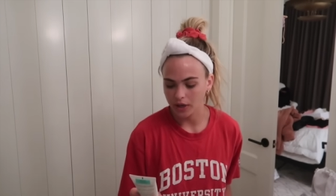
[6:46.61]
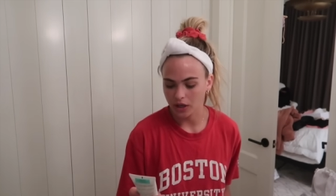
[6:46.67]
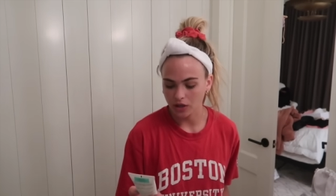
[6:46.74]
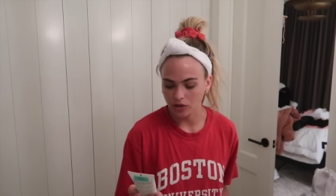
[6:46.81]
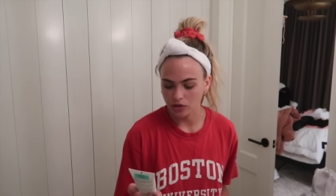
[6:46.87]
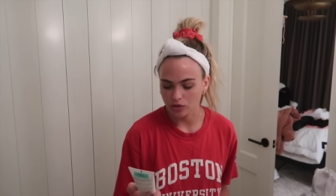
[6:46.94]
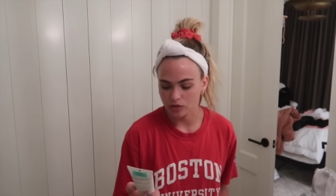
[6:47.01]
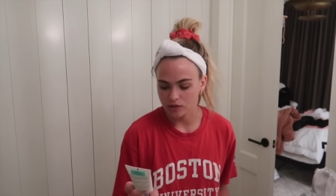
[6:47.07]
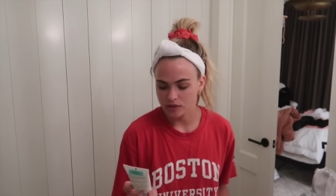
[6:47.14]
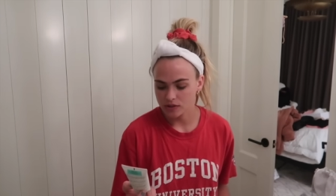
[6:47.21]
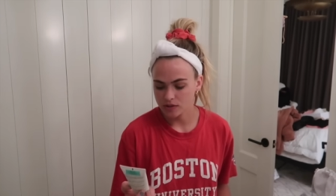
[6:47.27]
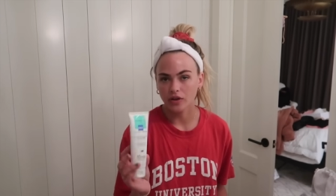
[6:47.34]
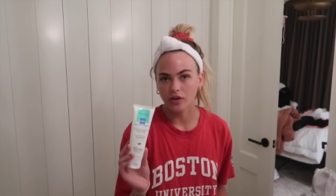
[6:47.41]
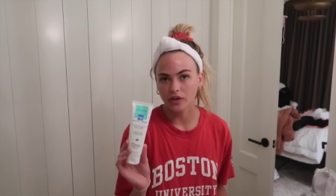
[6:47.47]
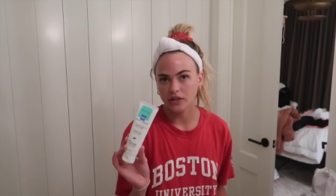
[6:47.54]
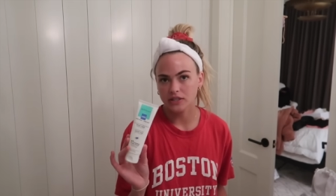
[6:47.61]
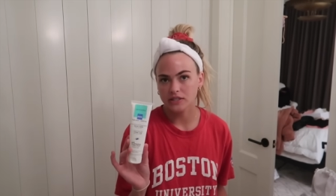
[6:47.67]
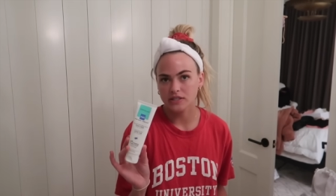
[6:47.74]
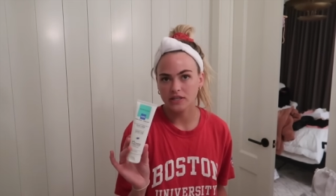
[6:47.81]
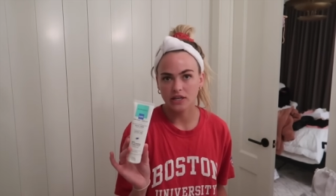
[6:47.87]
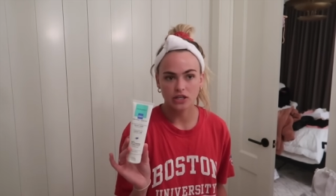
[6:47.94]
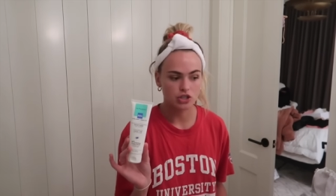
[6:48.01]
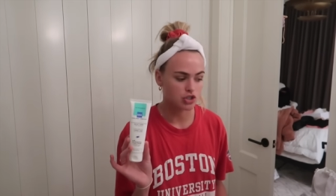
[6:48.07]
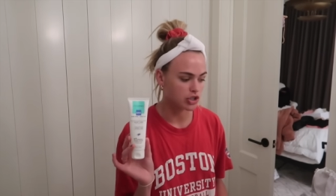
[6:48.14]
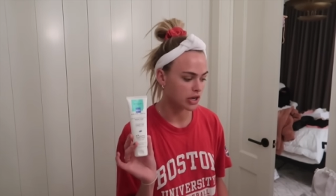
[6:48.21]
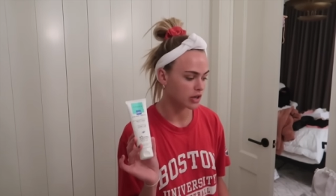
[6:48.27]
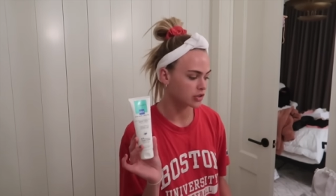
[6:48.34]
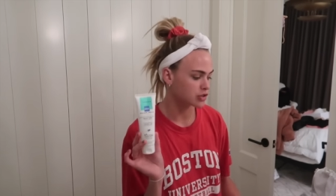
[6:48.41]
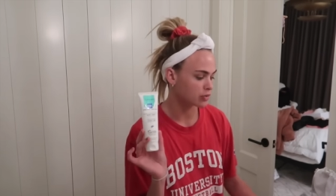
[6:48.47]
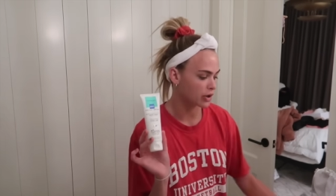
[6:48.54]
gonna use the Clean Skin
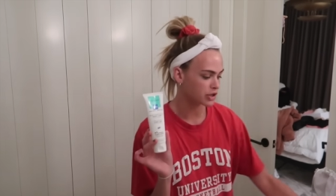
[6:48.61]
Gel to